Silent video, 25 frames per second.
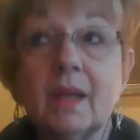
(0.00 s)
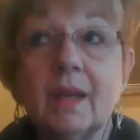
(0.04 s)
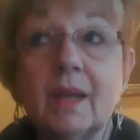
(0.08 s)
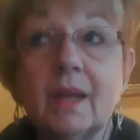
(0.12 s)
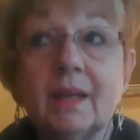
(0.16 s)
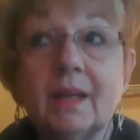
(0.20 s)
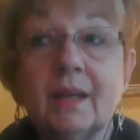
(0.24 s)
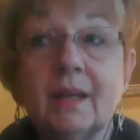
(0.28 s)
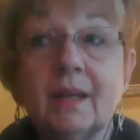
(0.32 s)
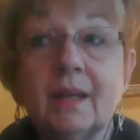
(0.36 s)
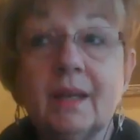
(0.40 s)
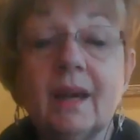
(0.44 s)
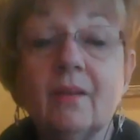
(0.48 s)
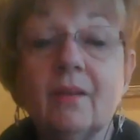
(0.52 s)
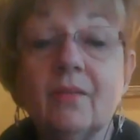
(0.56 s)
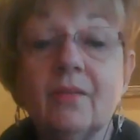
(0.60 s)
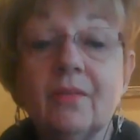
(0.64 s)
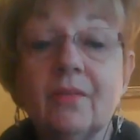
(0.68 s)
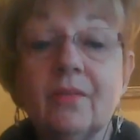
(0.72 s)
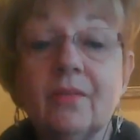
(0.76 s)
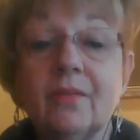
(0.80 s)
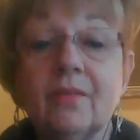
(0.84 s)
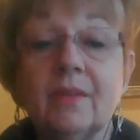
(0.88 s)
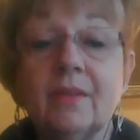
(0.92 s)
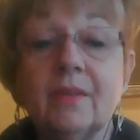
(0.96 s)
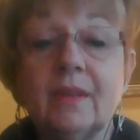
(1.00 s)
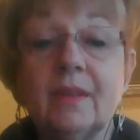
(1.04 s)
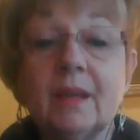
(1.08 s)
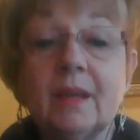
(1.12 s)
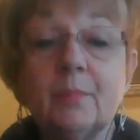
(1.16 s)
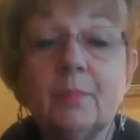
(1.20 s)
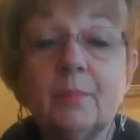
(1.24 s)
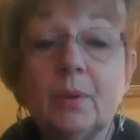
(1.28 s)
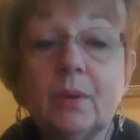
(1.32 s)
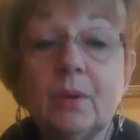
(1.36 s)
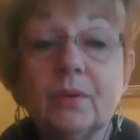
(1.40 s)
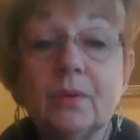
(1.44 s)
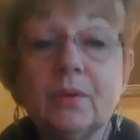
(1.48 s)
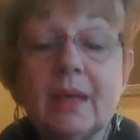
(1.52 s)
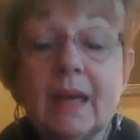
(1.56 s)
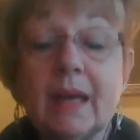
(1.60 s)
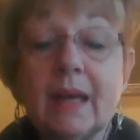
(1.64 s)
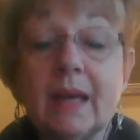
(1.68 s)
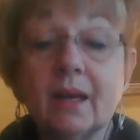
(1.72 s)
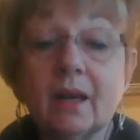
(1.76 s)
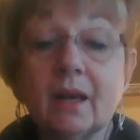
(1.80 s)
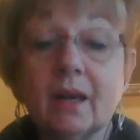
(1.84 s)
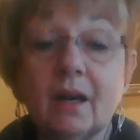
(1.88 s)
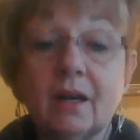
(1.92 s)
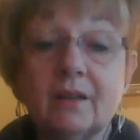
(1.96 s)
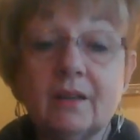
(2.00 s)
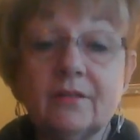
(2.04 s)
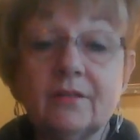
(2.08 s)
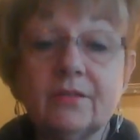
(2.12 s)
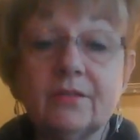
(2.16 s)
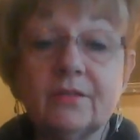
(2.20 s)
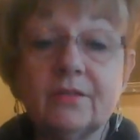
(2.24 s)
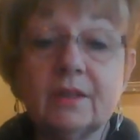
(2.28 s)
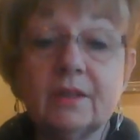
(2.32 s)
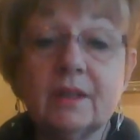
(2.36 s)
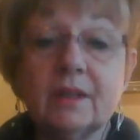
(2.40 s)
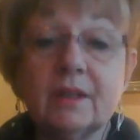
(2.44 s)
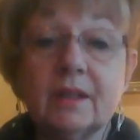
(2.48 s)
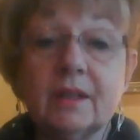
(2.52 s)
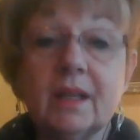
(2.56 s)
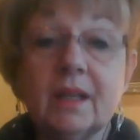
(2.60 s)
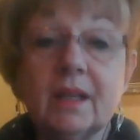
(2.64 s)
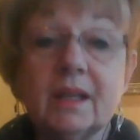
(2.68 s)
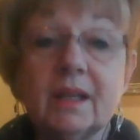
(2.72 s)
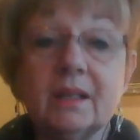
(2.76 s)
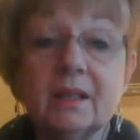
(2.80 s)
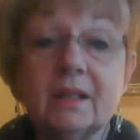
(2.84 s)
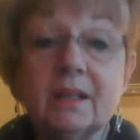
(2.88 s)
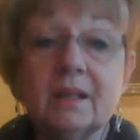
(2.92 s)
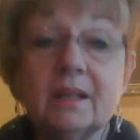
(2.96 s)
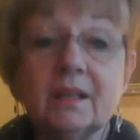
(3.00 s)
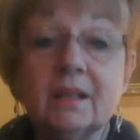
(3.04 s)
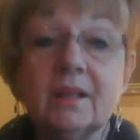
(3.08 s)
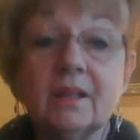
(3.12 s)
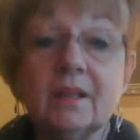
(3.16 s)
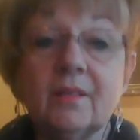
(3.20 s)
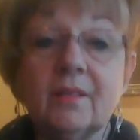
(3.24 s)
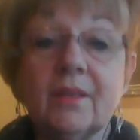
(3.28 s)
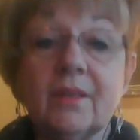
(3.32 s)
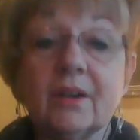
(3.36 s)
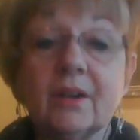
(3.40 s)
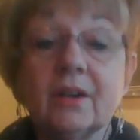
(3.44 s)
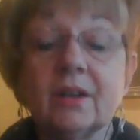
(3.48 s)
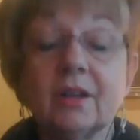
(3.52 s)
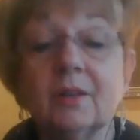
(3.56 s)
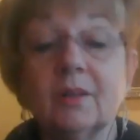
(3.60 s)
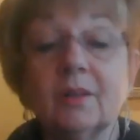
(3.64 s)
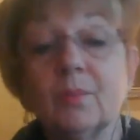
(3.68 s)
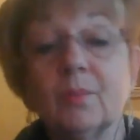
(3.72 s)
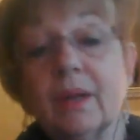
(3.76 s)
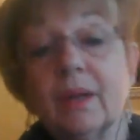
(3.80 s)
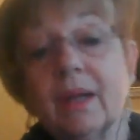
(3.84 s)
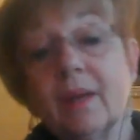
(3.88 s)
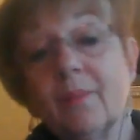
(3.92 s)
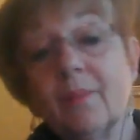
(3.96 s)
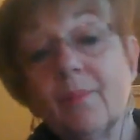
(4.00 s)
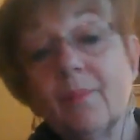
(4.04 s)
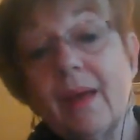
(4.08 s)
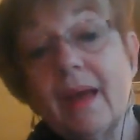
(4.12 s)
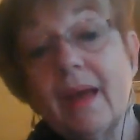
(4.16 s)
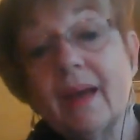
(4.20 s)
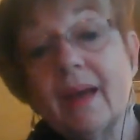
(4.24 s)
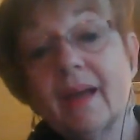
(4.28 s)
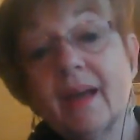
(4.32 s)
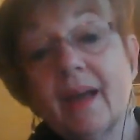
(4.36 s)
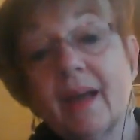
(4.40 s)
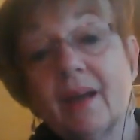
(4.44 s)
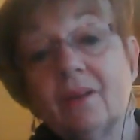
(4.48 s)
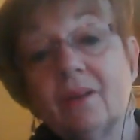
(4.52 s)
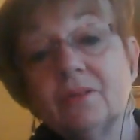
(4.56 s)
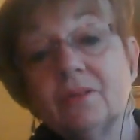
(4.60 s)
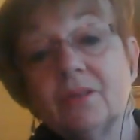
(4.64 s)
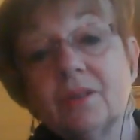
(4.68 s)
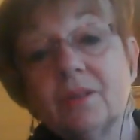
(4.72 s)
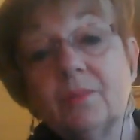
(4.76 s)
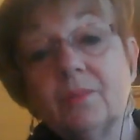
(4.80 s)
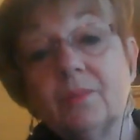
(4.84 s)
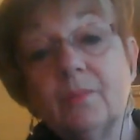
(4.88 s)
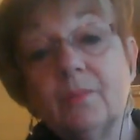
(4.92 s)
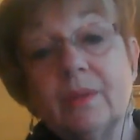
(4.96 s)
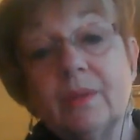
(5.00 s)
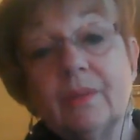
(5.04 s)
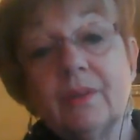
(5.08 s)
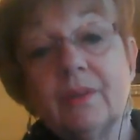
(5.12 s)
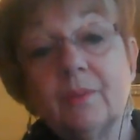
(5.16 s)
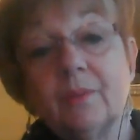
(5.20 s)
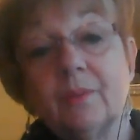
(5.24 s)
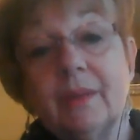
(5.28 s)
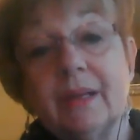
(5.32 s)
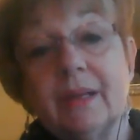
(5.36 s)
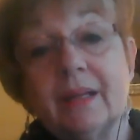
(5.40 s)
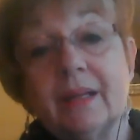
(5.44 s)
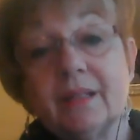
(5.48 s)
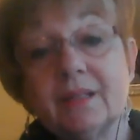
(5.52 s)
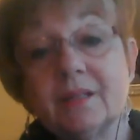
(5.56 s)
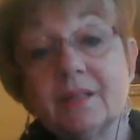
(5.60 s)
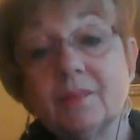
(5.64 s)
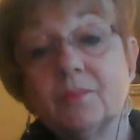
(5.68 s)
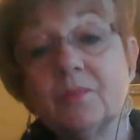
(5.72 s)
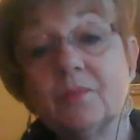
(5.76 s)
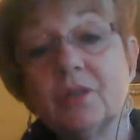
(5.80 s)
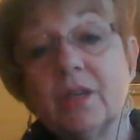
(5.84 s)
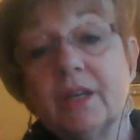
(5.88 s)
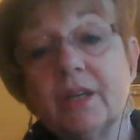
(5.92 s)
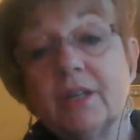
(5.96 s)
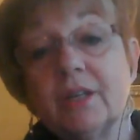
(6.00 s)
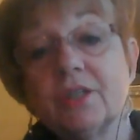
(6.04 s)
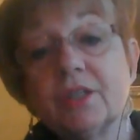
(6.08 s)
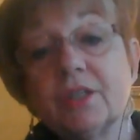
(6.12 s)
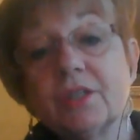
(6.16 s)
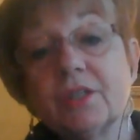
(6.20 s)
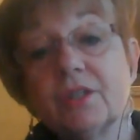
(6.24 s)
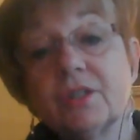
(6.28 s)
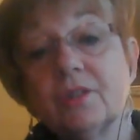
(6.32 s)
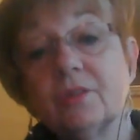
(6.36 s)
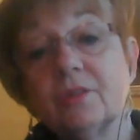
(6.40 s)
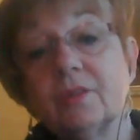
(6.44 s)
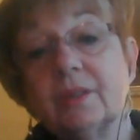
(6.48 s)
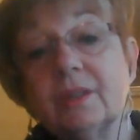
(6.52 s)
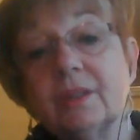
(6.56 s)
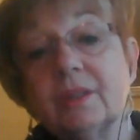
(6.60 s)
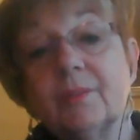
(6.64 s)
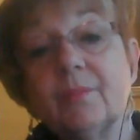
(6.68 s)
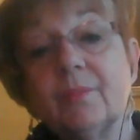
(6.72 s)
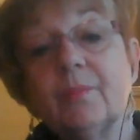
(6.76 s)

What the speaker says: And now they pulled that off, and they're going to bring it back out, but they're making some changes to it.